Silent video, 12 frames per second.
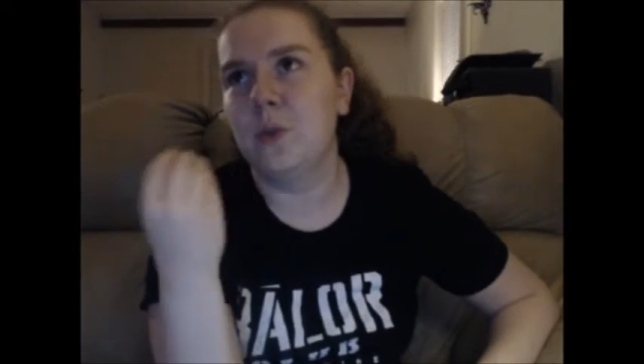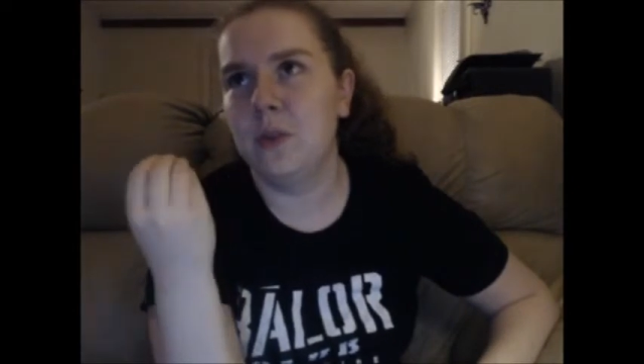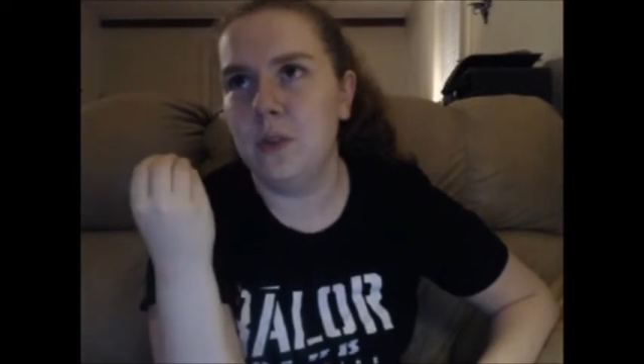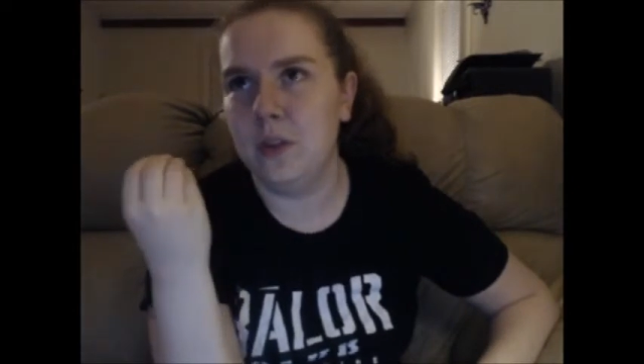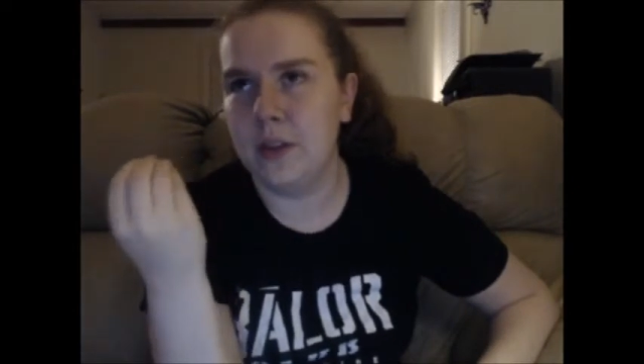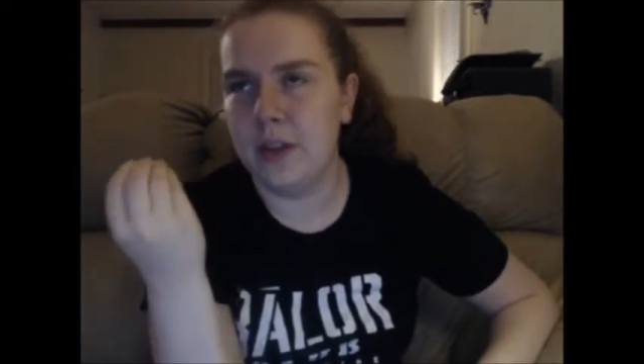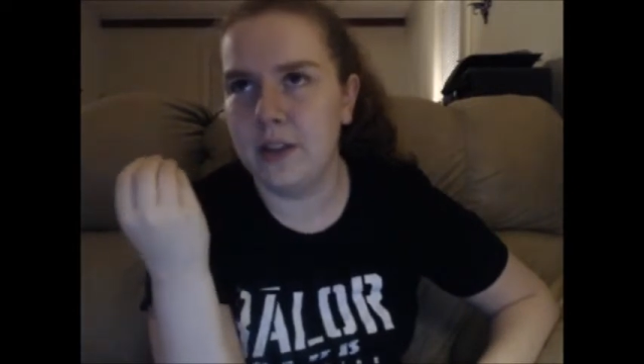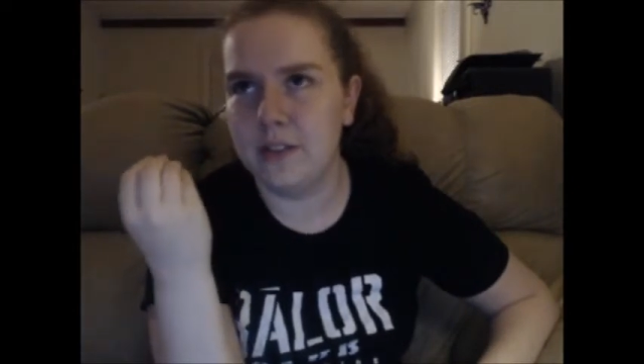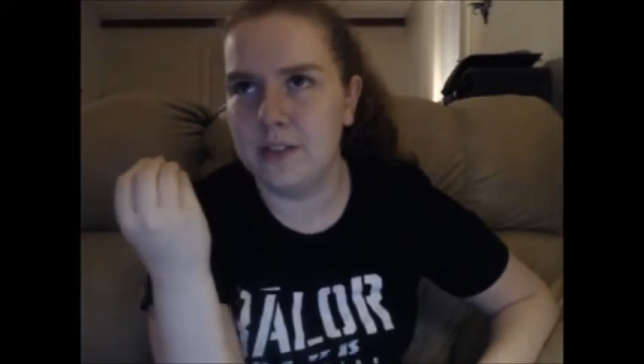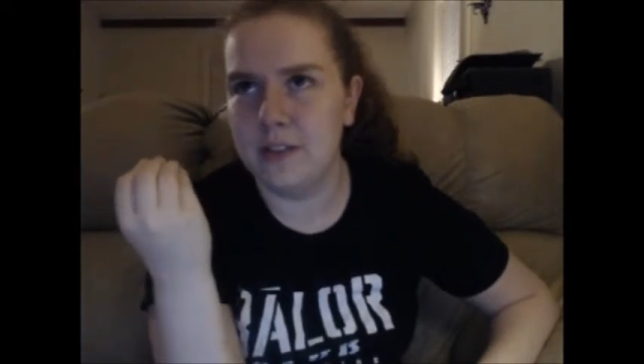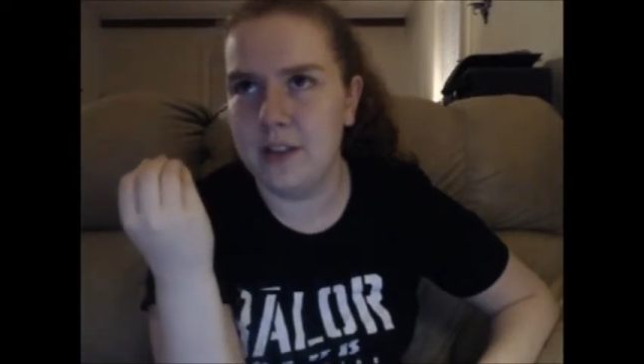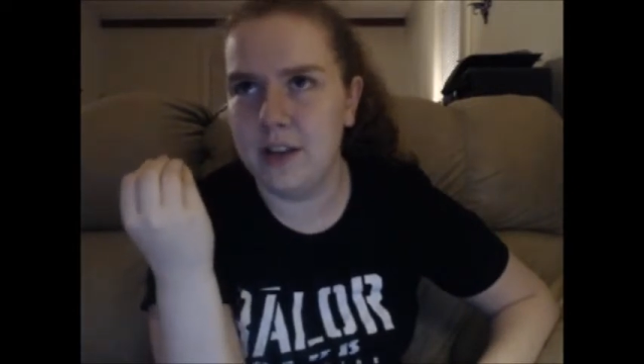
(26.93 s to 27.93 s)
Look at
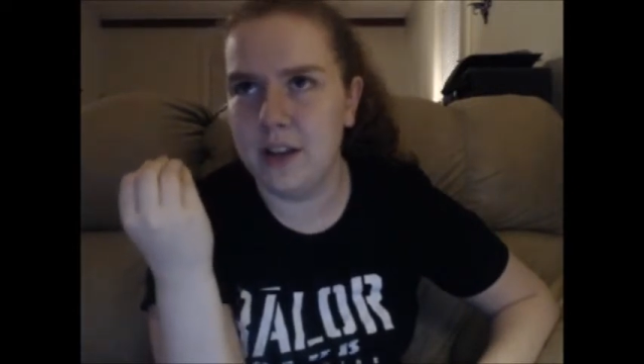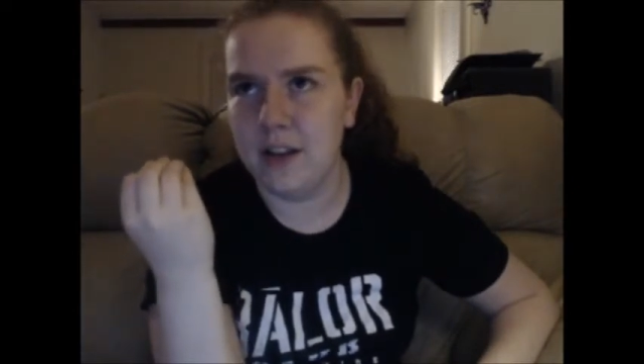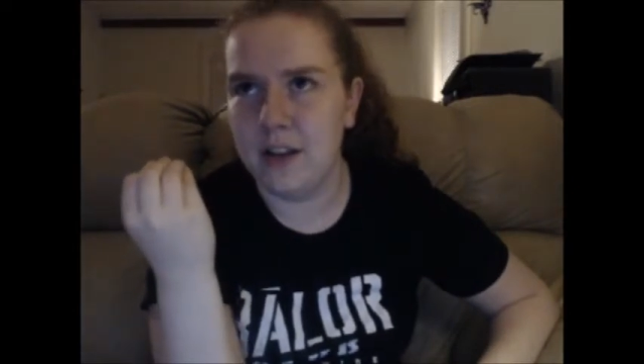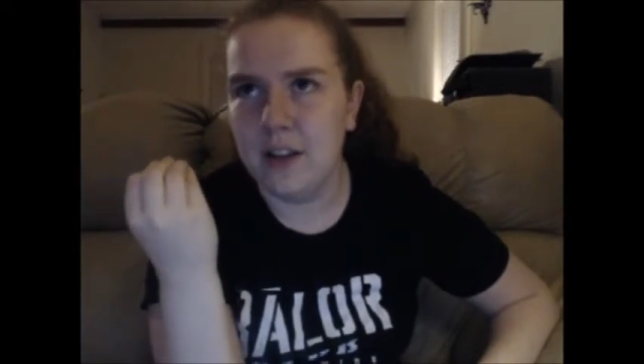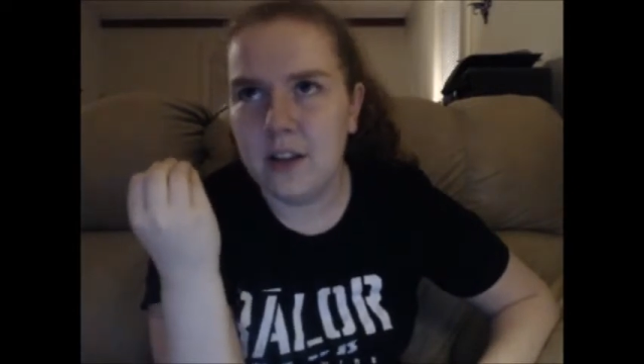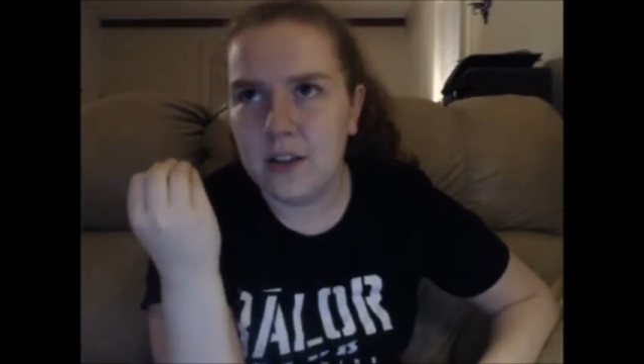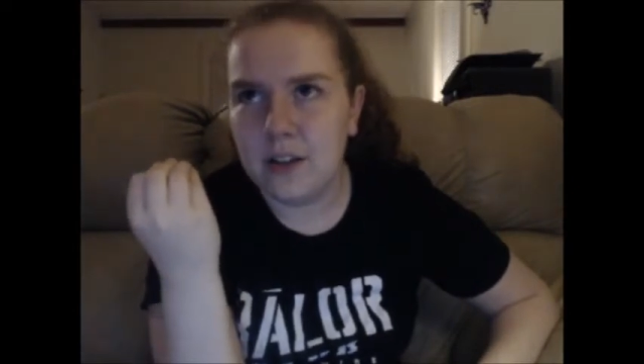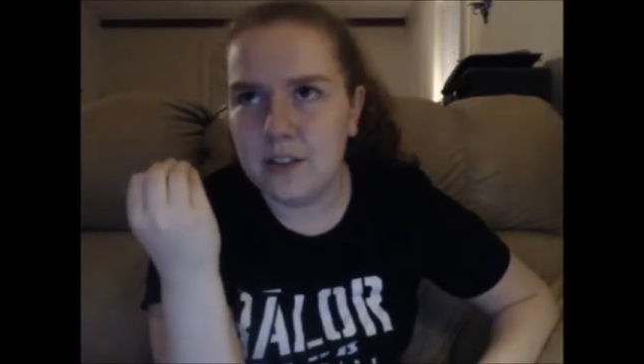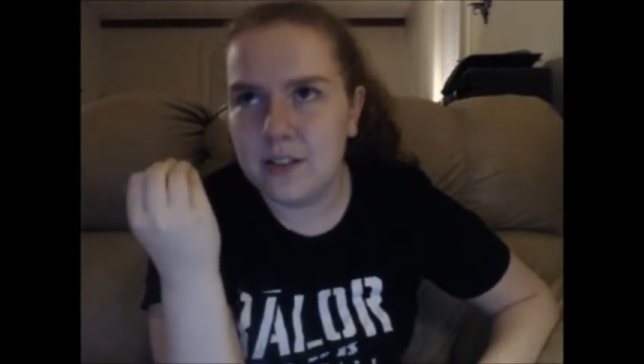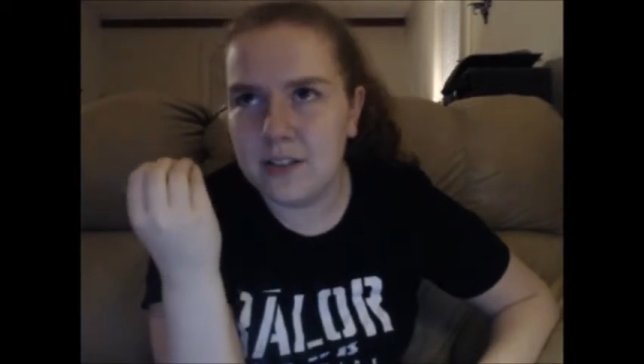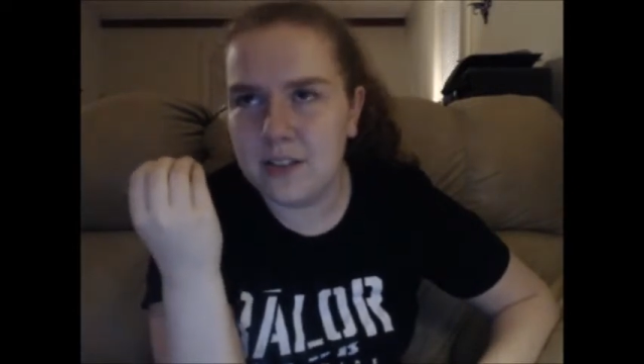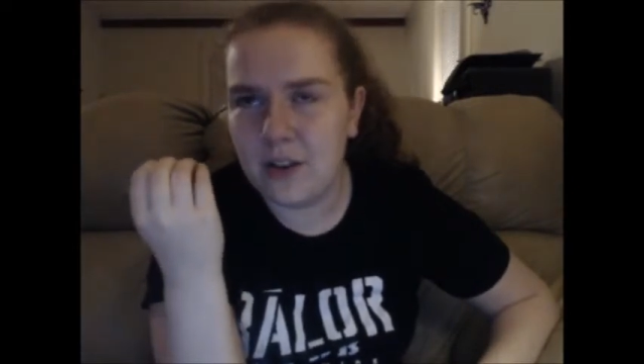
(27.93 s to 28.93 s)
Cena
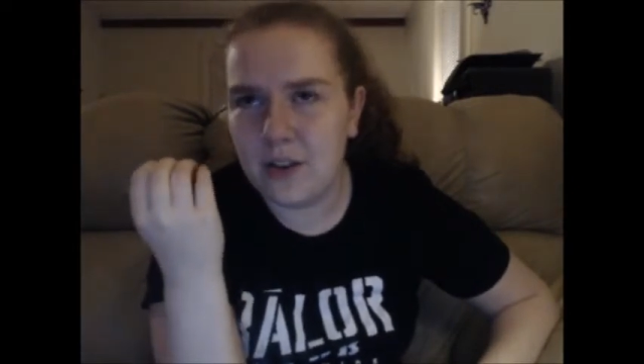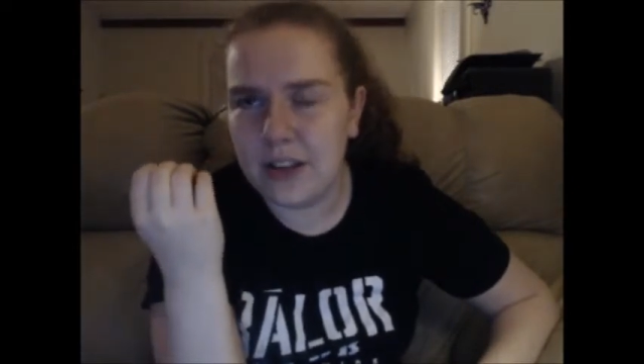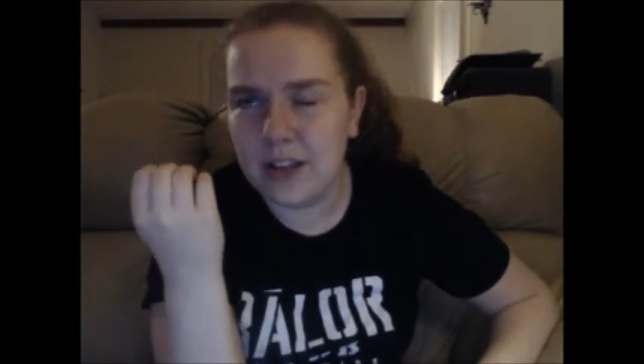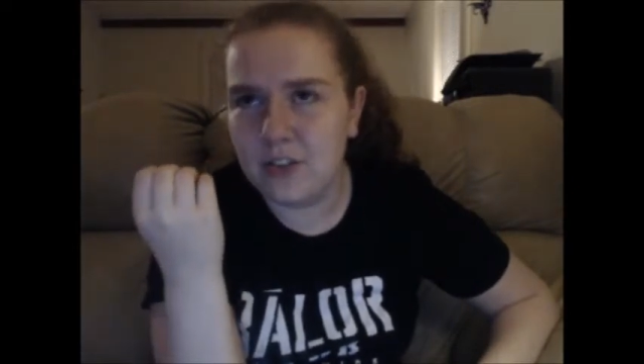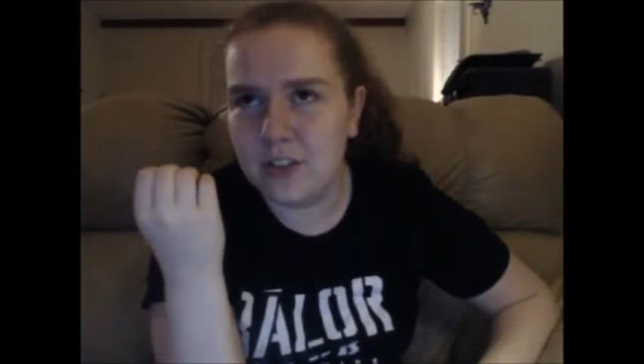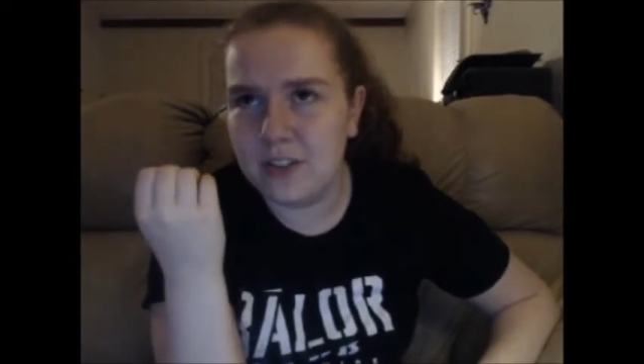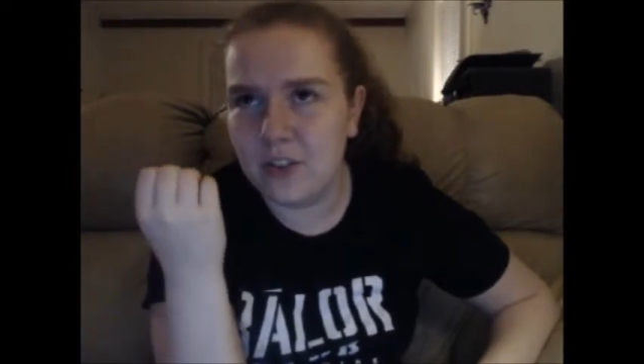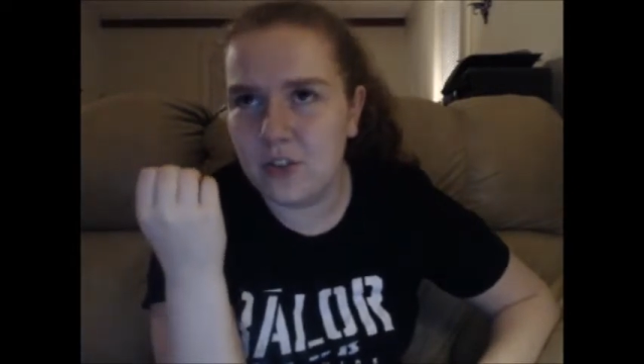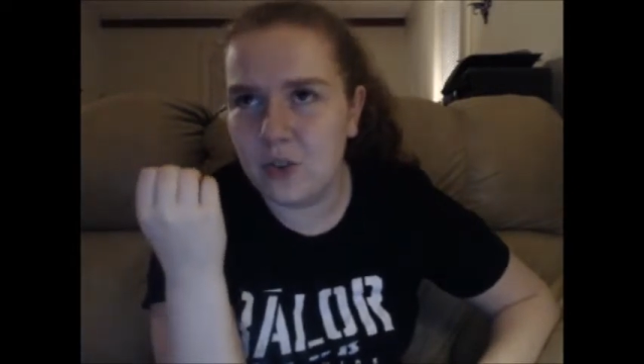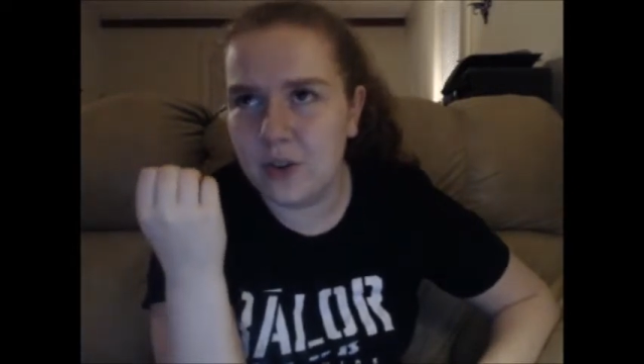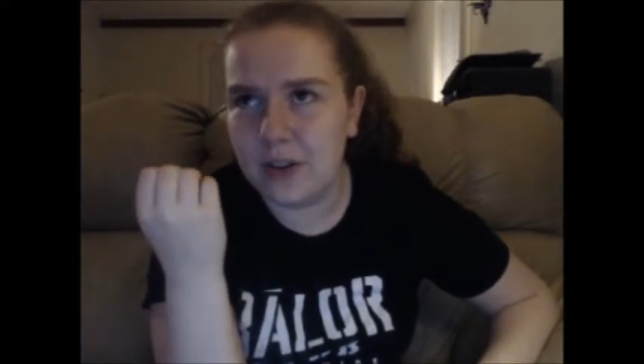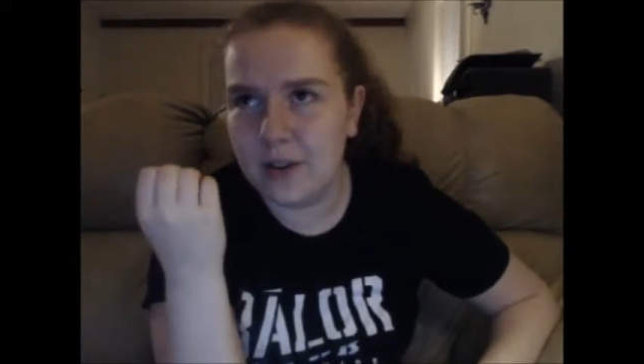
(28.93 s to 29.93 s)
staring at Jason
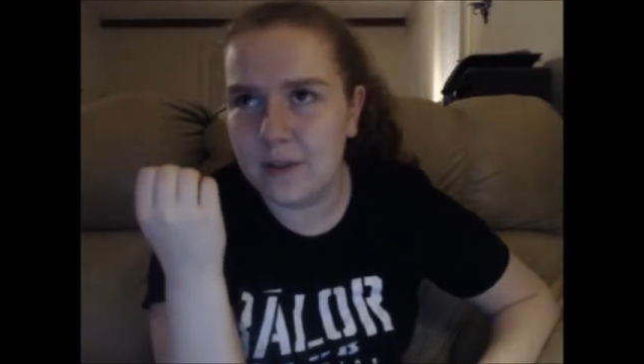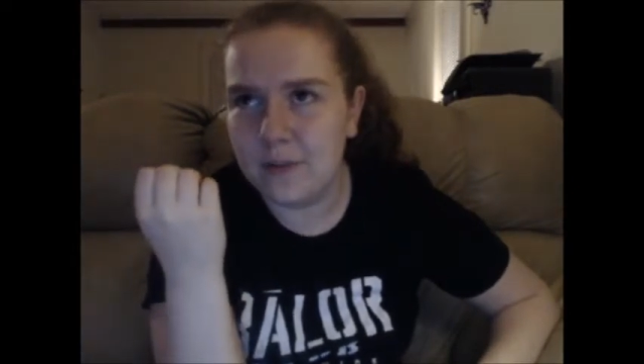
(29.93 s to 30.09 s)
Jordan.